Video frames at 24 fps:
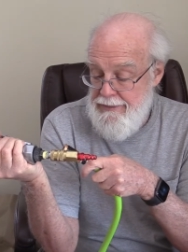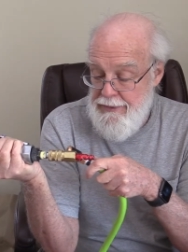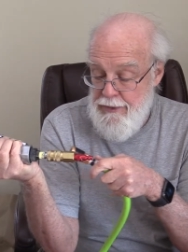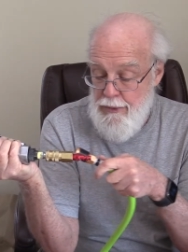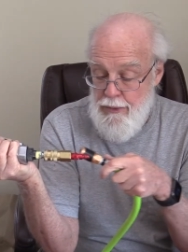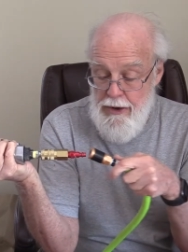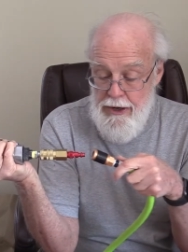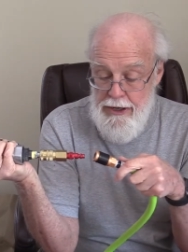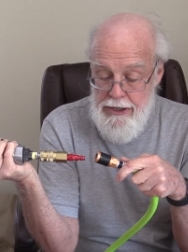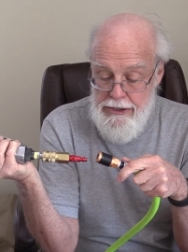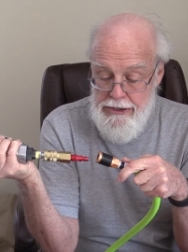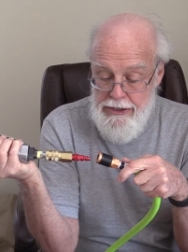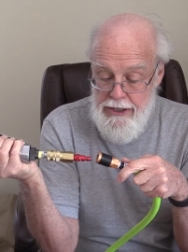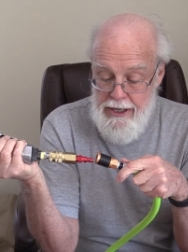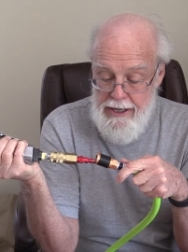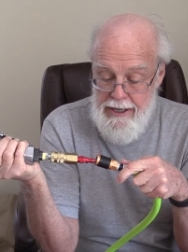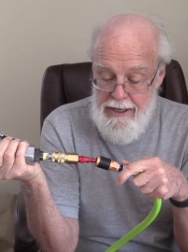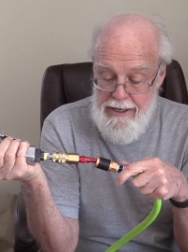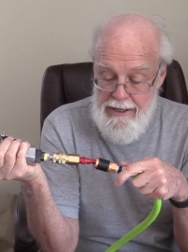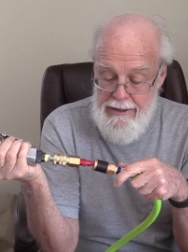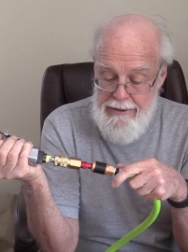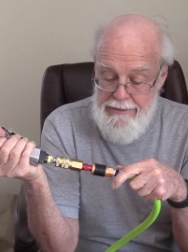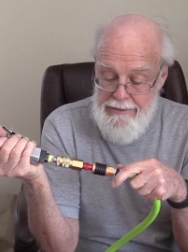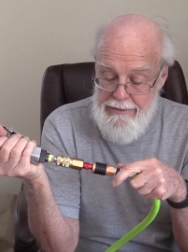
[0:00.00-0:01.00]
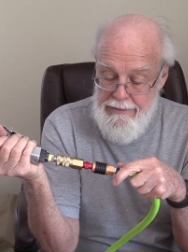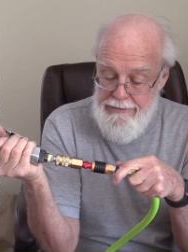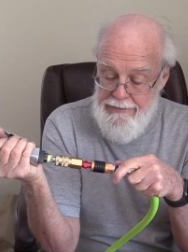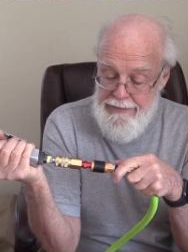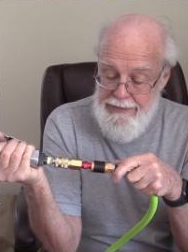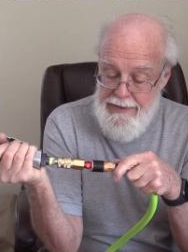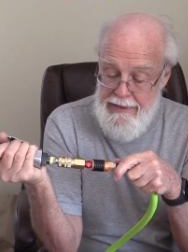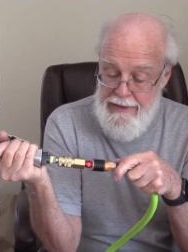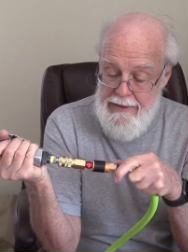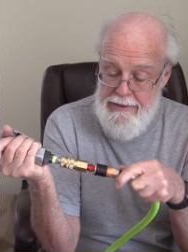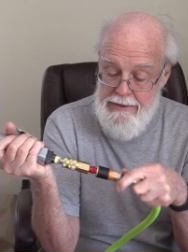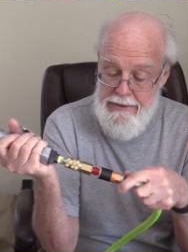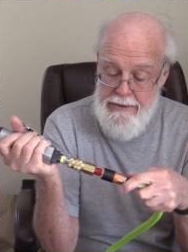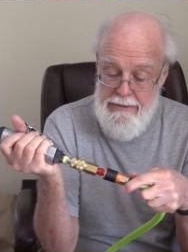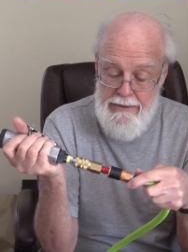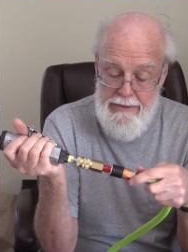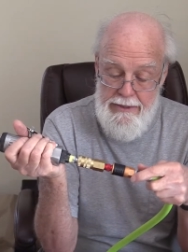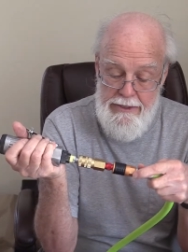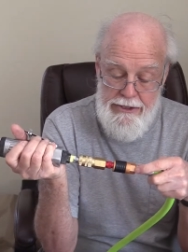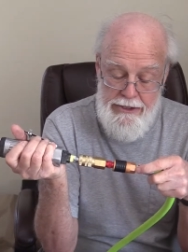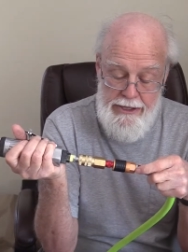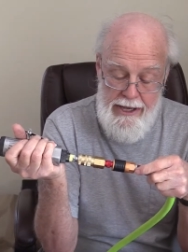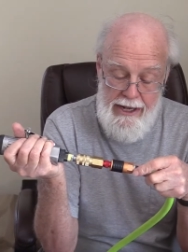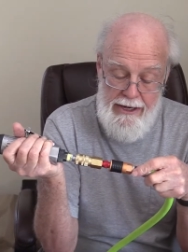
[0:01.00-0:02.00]
Whereas the
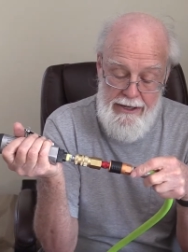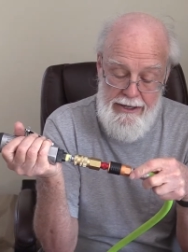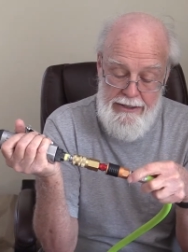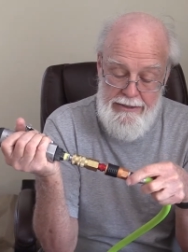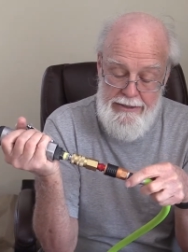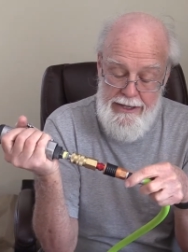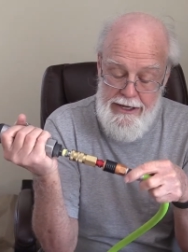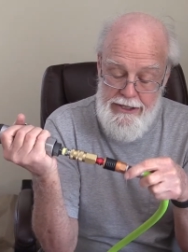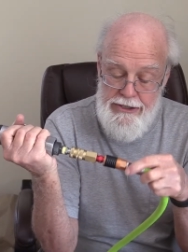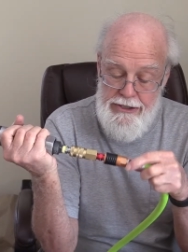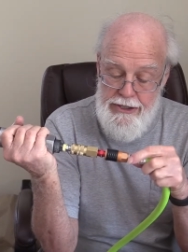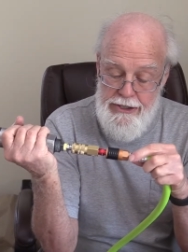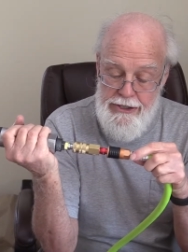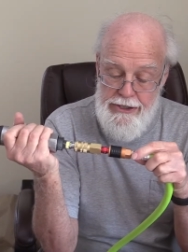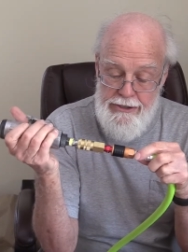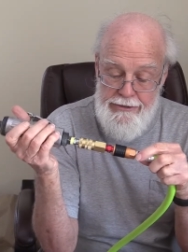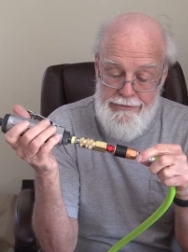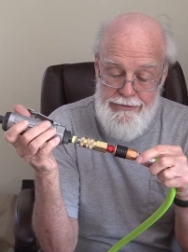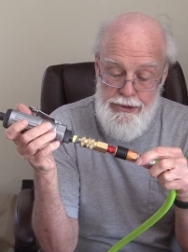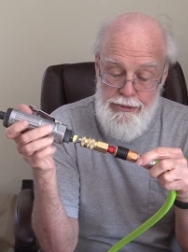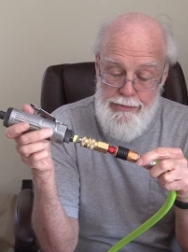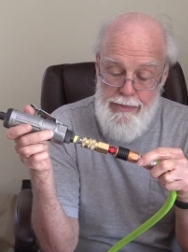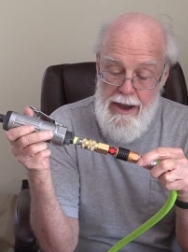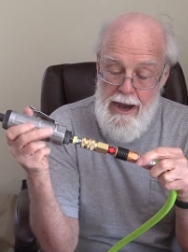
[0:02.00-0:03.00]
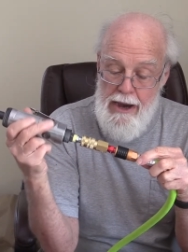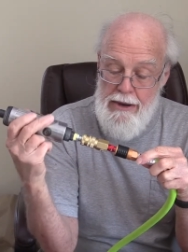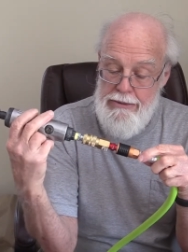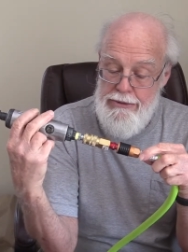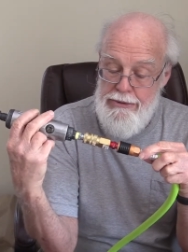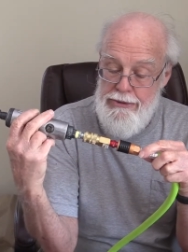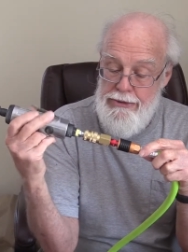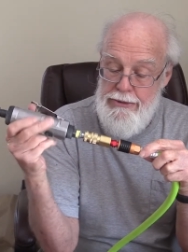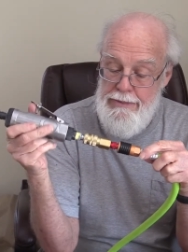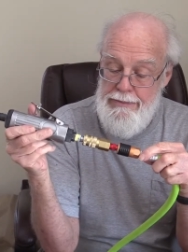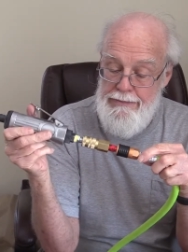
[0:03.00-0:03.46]
Stedlin takes just a few pounds.